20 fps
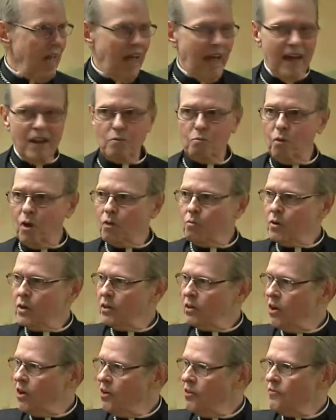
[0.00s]
and what
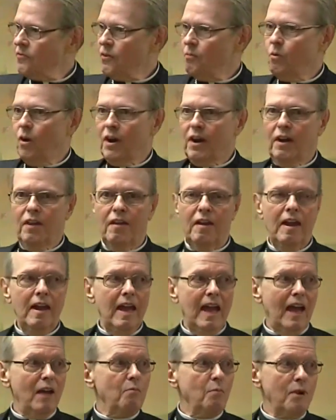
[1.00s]
we learned from one another.
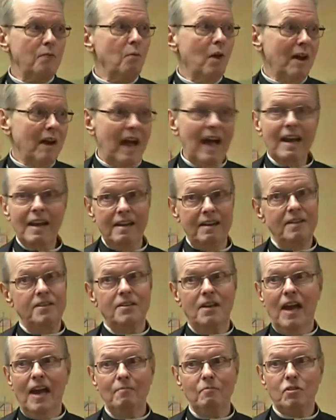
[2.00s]
And we went at it at
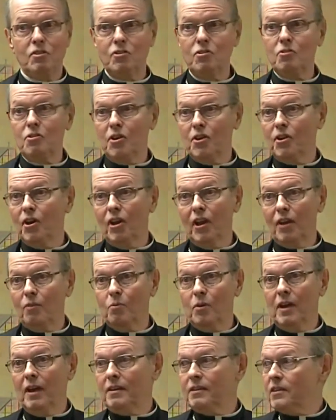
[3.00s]
times too, you know, like
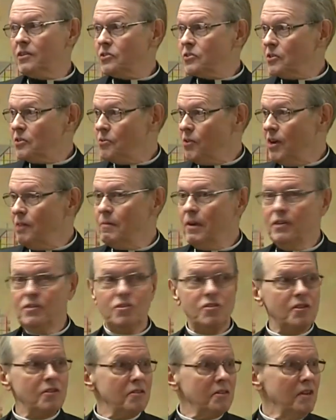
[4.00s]
we had
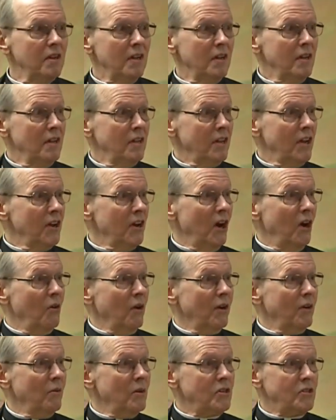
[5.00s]
disagreements and, you
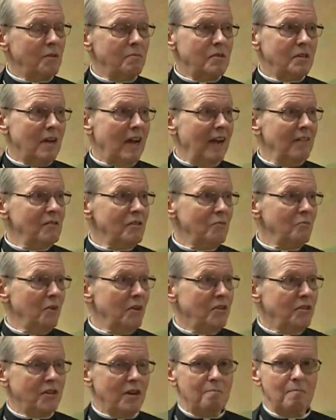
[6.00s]
know, and there were some times in
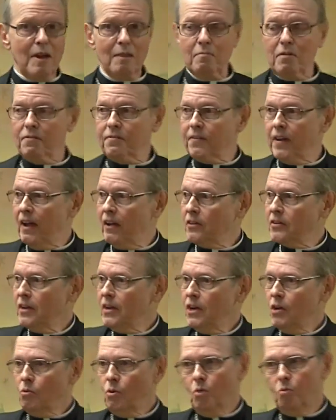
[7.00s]
which some member felt
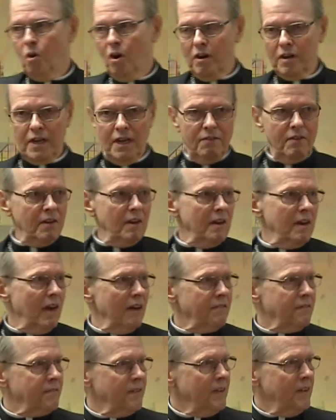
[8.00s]
we weren't given
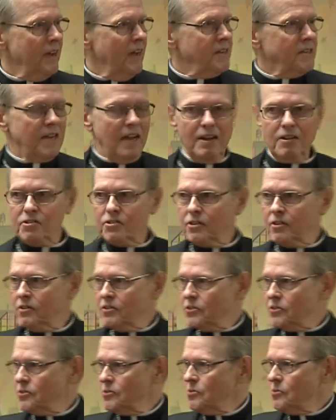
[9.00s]
enough
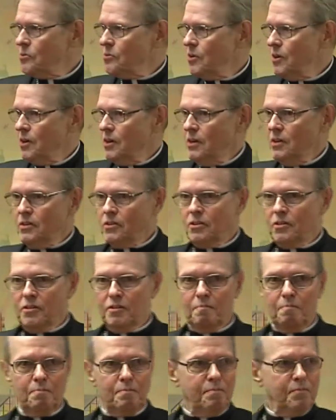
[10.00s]
attention to, to
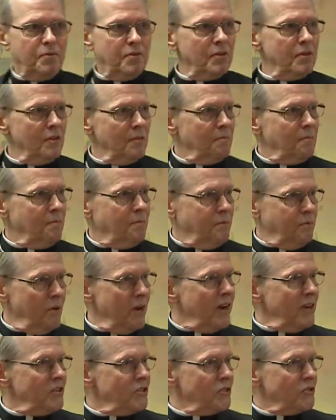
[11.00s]
the to the
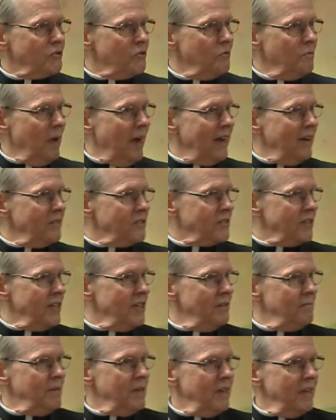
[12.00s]
priest who might have
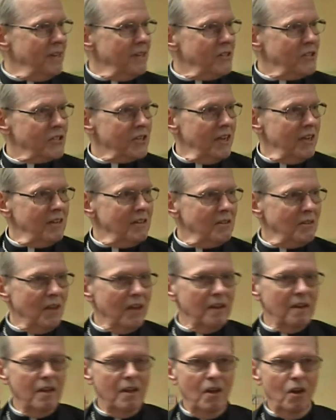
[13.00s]
seemed to be innocent,
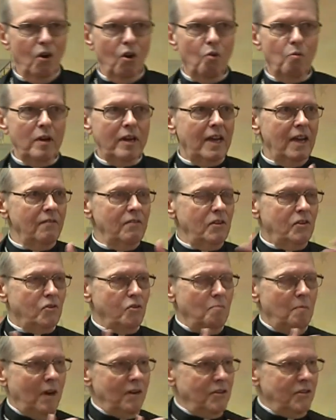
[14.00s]
uh, or we given
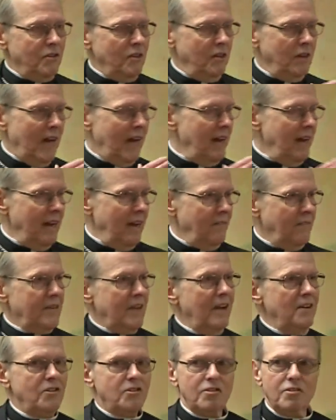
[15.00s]
too much, not enough
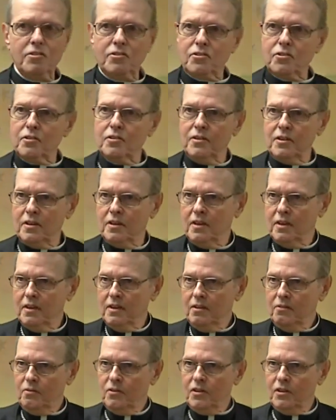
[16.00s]
attention to the,
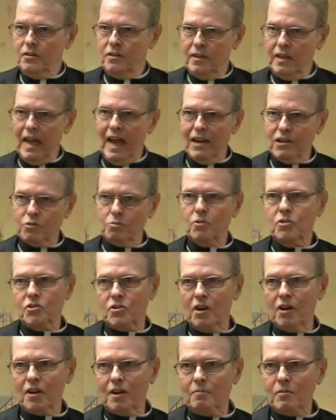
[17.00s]
the, the, actual
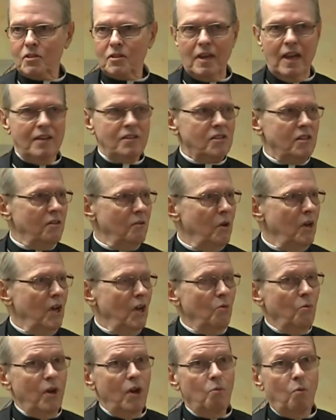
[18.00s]
circumstance.
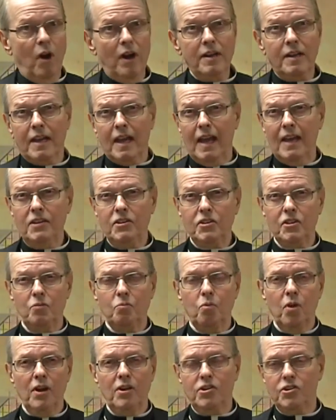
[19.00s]
we had one case
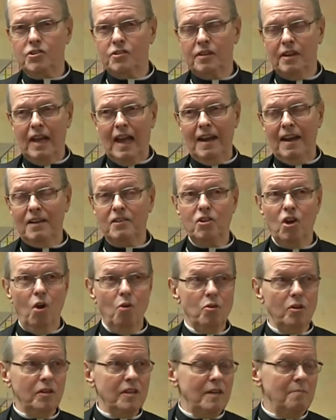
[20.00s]
in which,
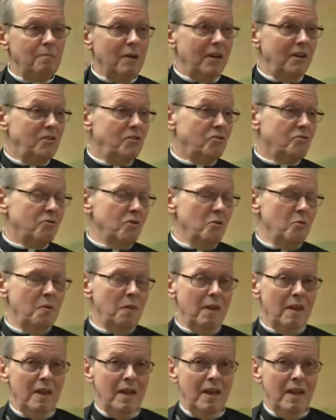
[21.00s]
anecdotally, but it's true,